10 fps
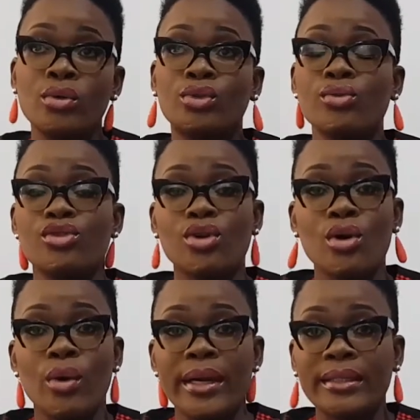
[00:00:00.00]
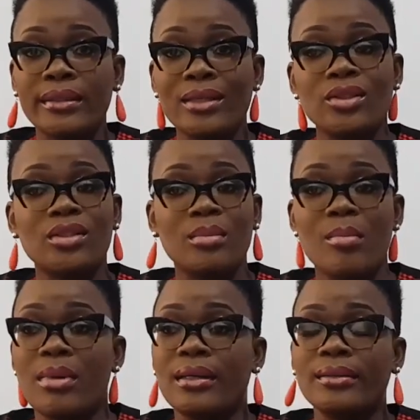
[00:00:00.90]
to jog or anything, I just
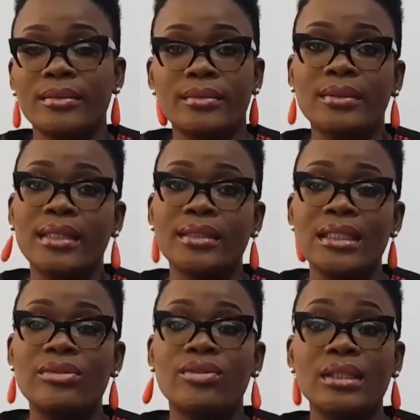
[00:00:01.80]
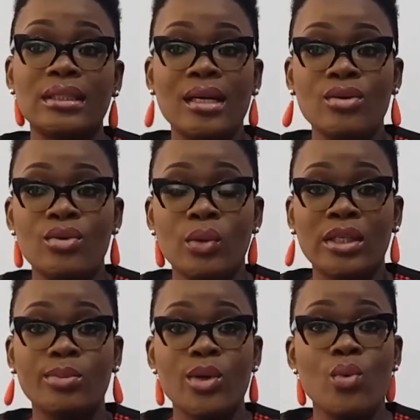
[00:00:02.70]
remember that if Cristiano, who
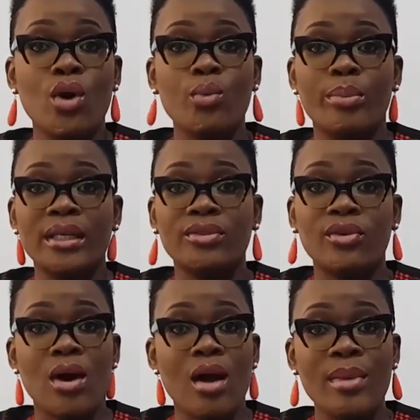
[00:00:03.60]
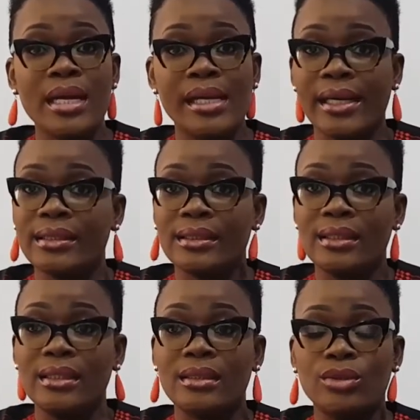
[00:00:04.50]
has been world best for how many years,
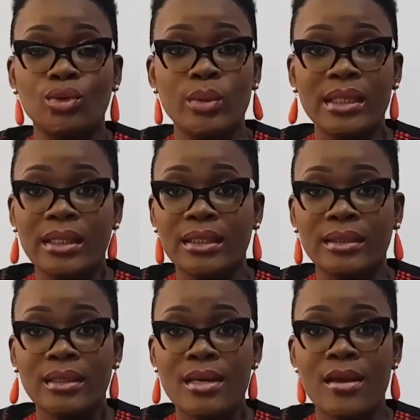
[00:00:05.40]
is doing this,